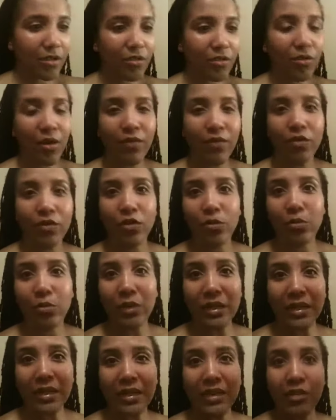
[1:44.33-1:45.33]
you have a
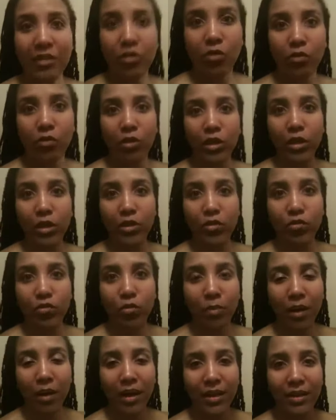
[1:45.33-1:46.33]
completely totally new
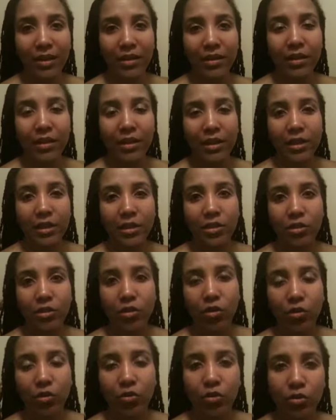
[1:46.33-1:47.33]
body
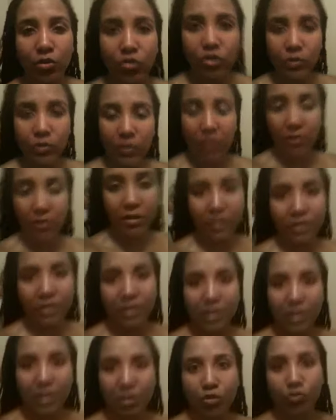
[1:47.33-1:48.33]
so your spirit
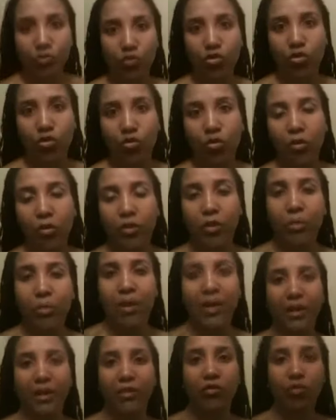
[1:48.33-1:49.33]
continues to grow your
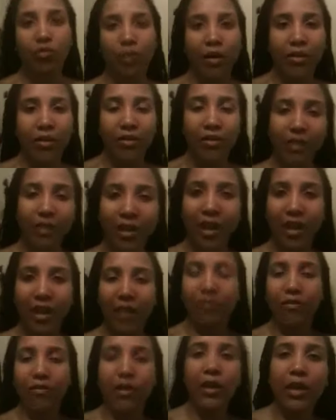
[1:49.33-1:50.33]
body throughout your
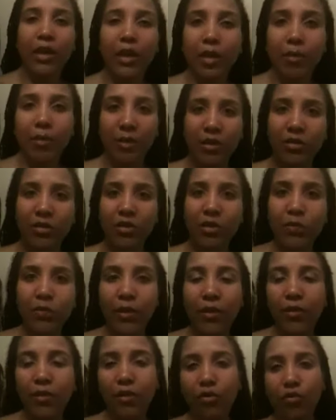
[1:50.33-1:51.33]
life but your
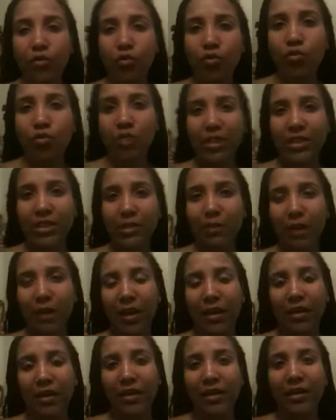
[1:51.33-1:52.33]
spirit grew this
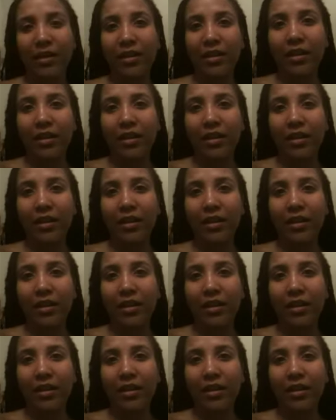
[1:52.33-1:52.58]
body